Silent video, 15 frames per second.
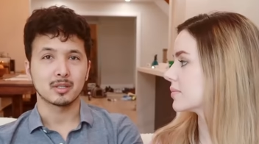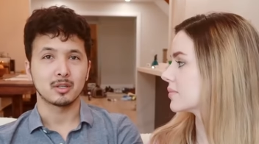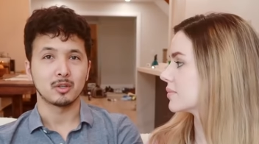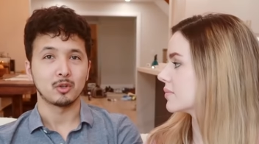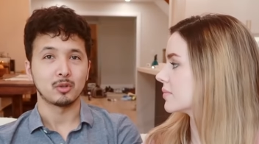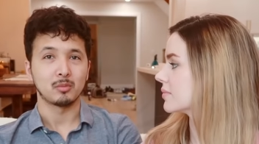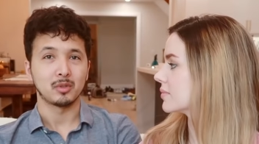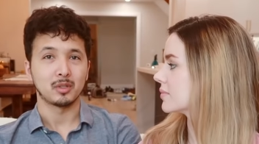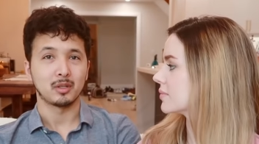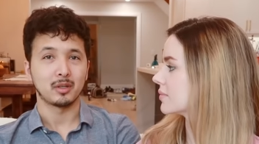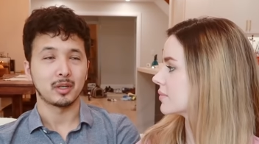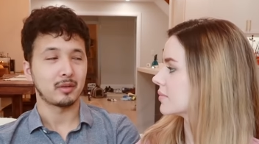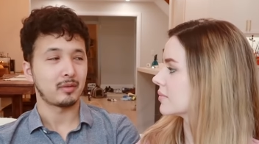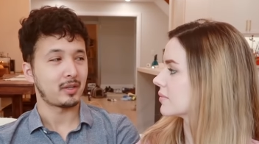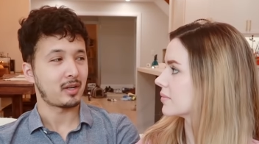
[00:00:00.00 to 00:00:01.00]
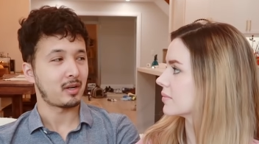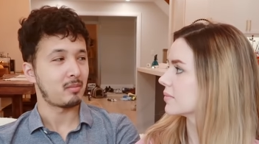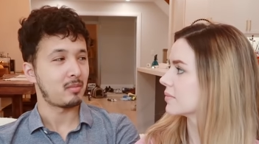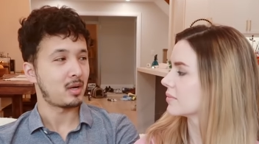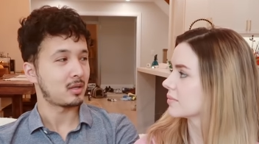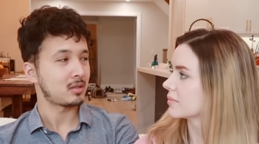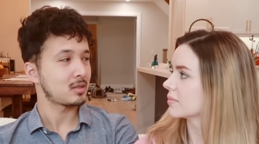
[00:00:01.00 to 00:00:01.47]
Speaker 1: so normally you have it at a
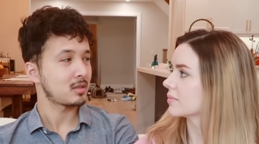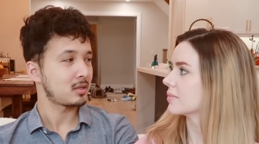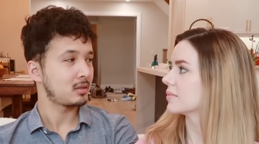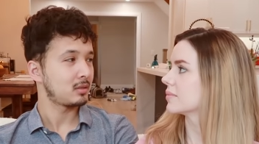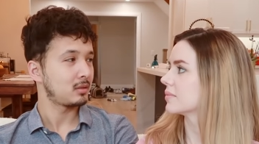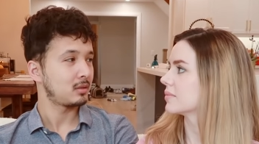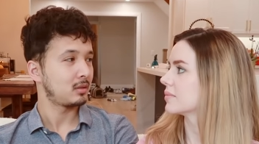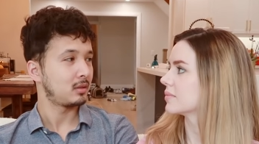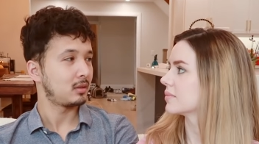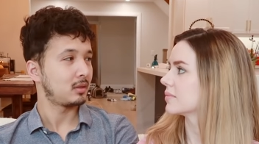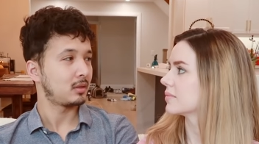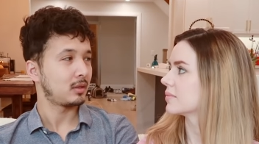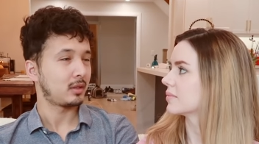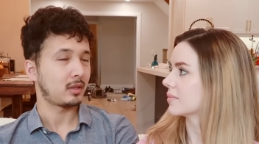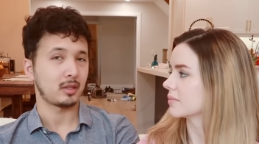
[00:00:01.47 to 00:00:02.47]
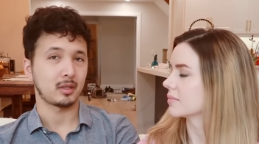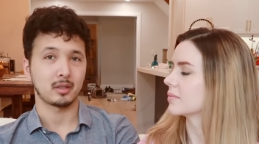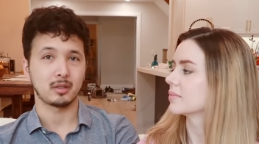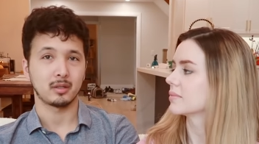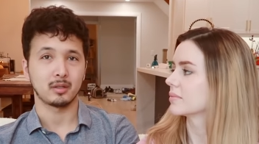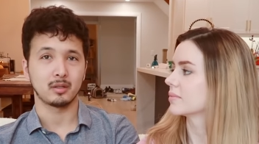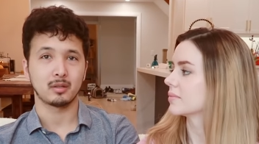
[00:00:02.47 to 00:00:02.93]
mosque
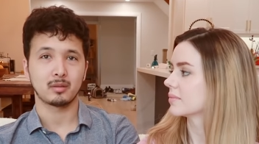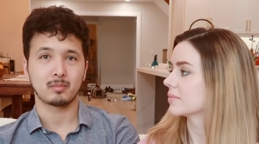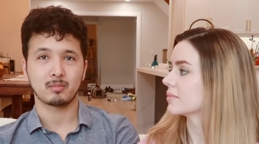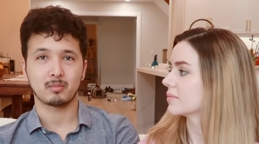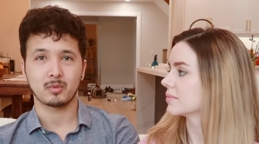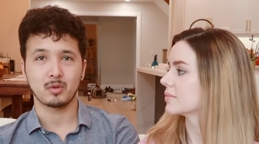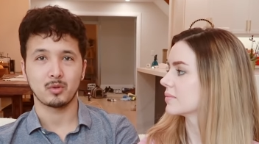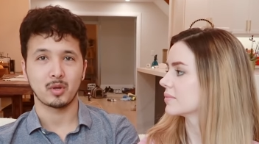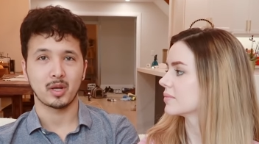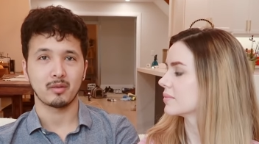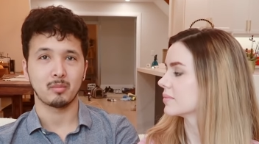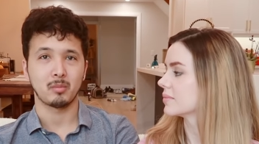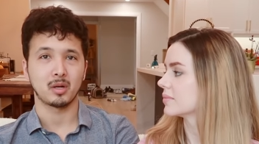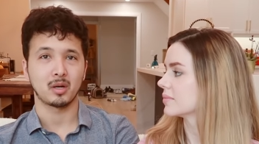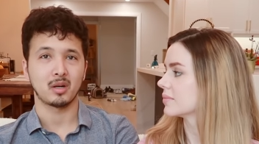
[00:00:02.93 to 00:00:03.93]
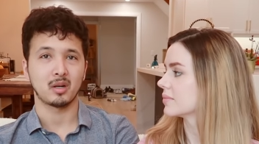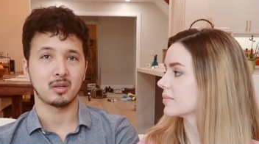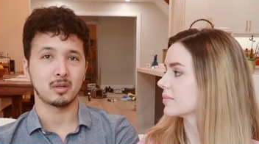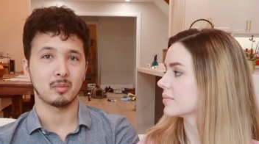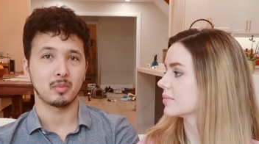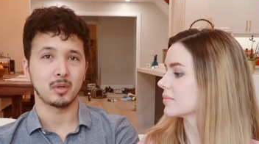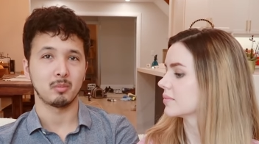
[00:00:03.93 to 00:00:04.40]
and you have about a
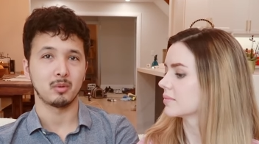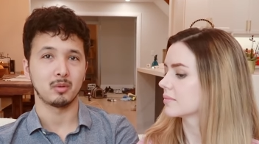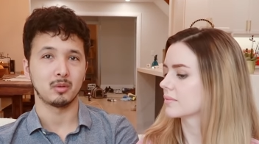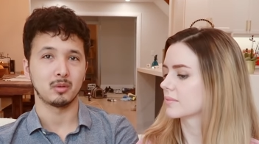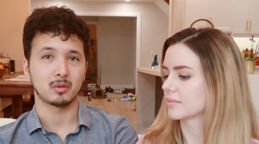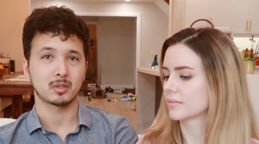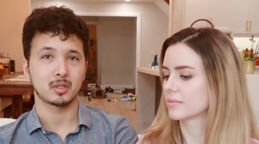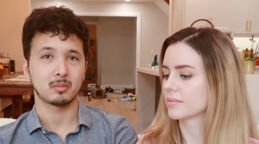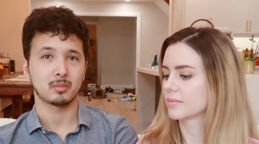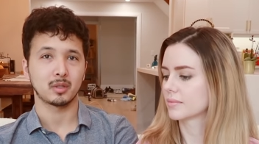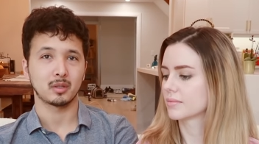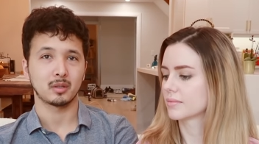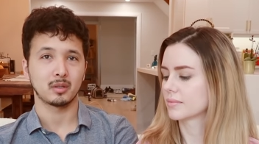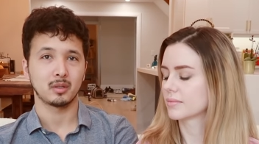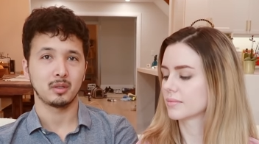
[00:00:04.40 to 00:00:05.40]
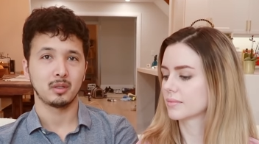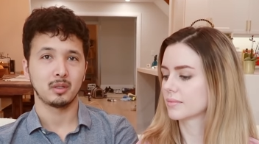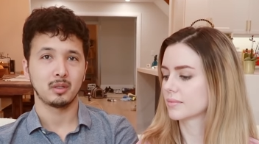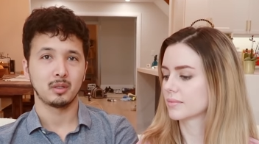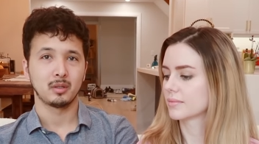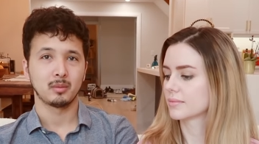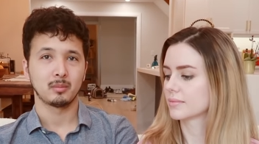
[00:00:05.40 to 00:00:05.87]
hundred people or something.
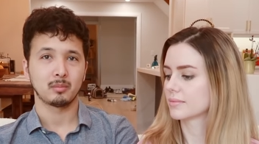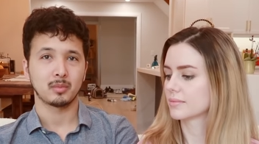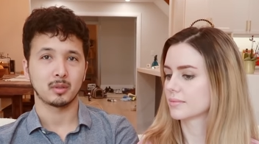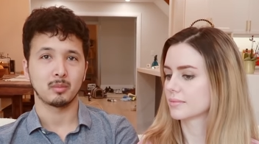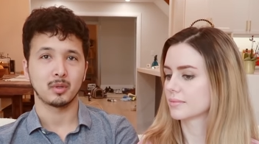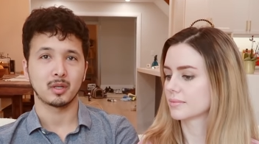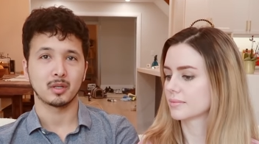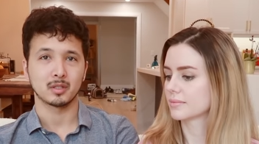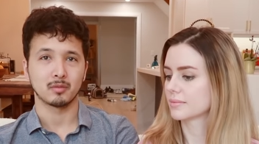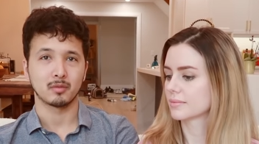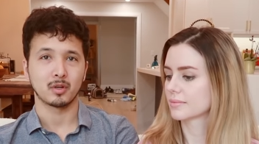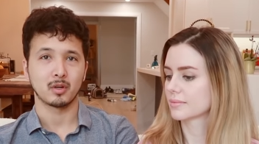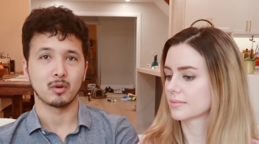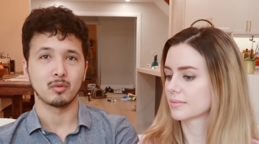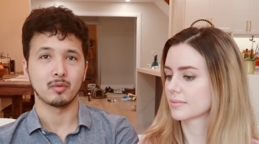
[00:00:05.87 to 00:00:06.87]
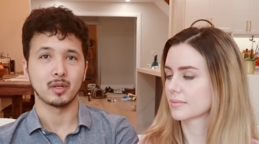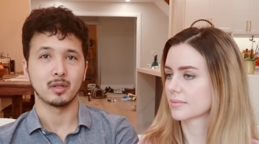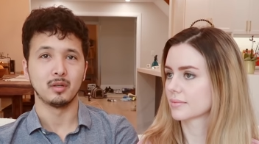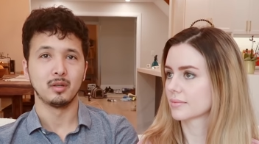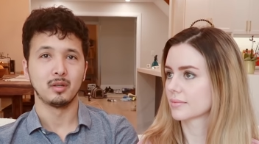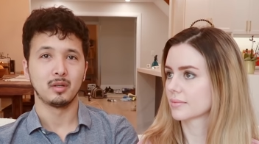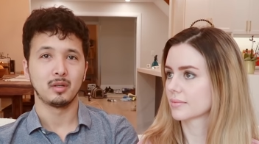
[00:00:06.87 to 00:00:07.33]
But because of
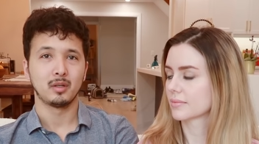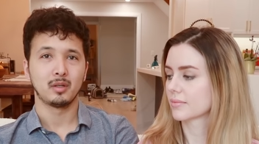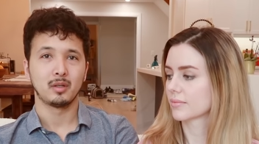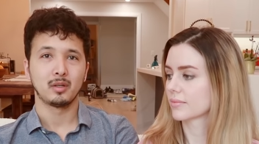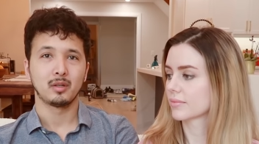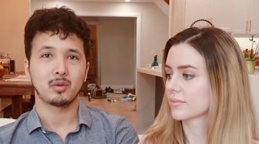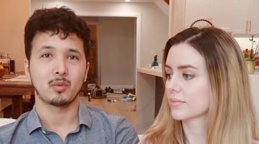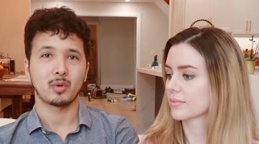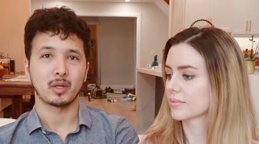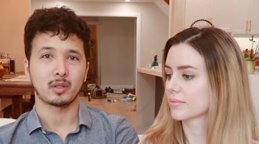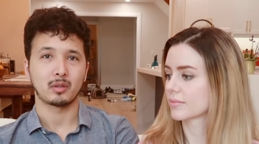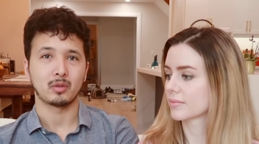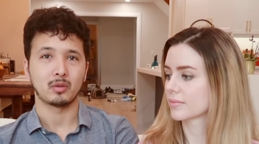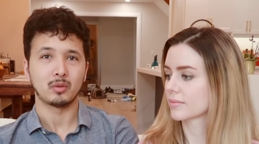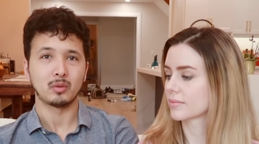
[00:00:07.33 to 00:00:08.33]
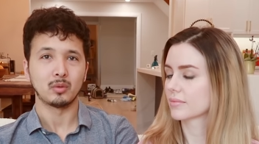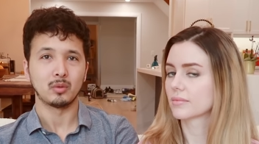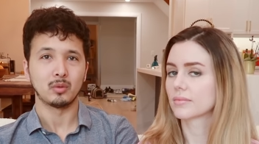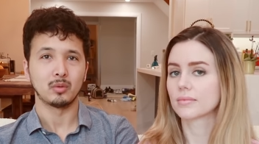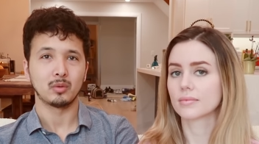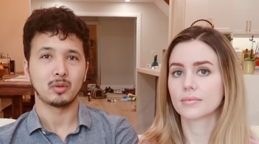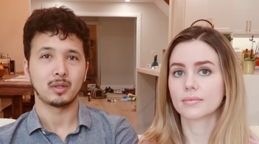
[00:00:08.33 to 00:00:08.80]
COVID, we had
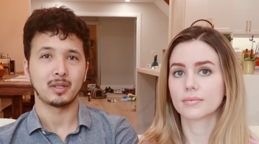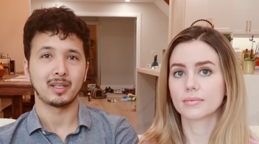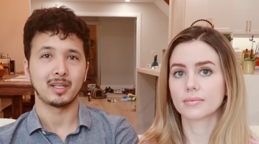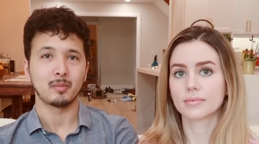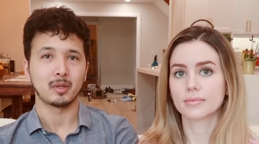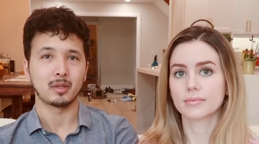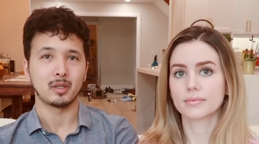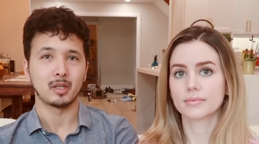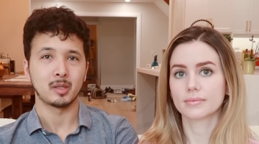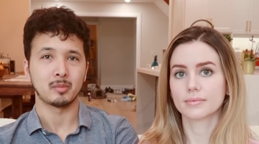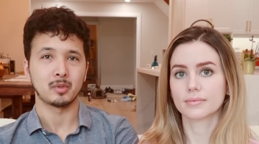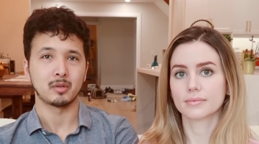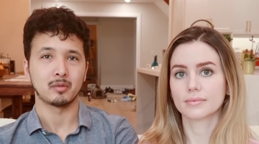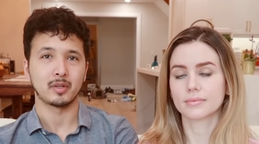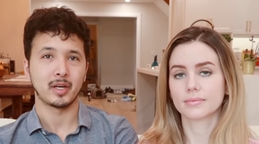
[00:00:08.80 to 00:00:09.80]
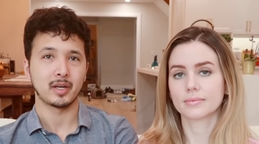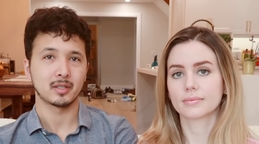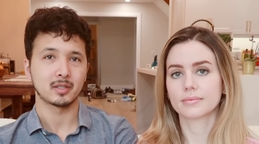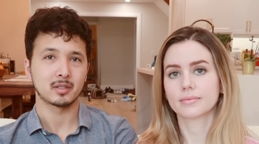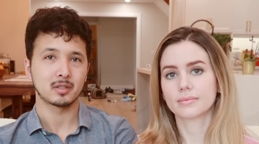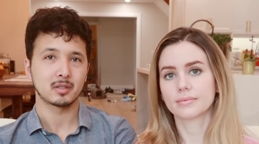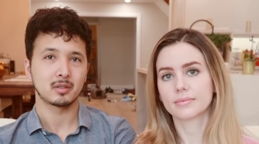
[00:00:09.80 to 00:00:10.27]
to limit the number of
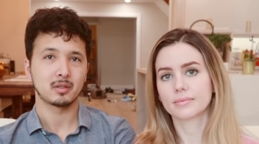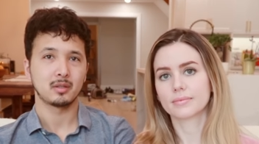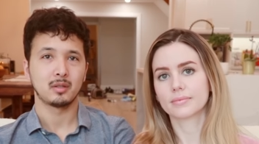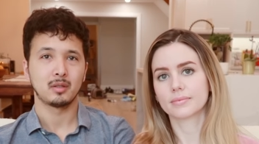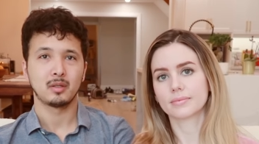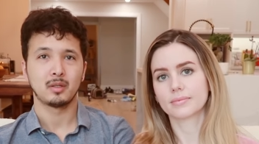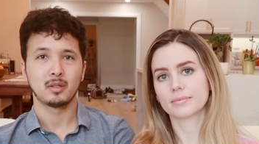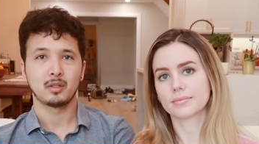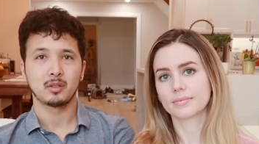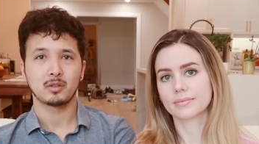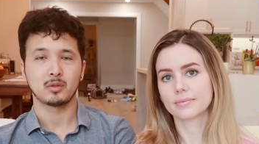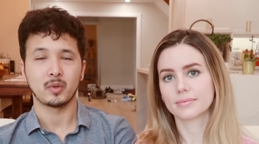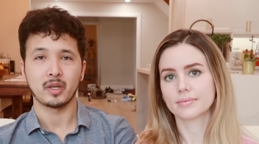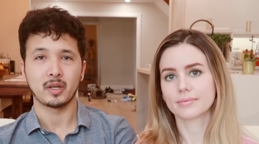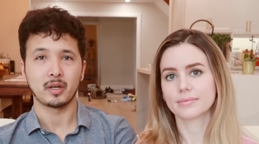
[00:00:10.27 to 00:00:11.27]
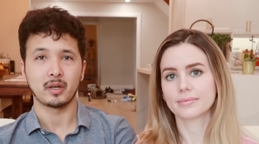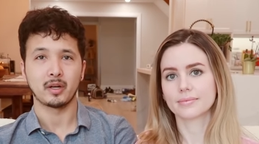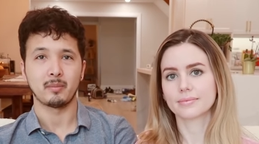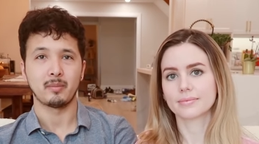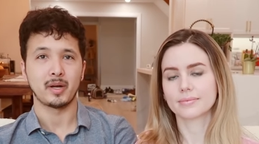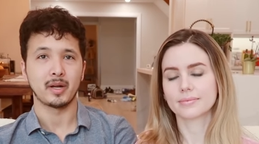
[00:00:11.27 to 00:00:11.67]
guests. So we had it at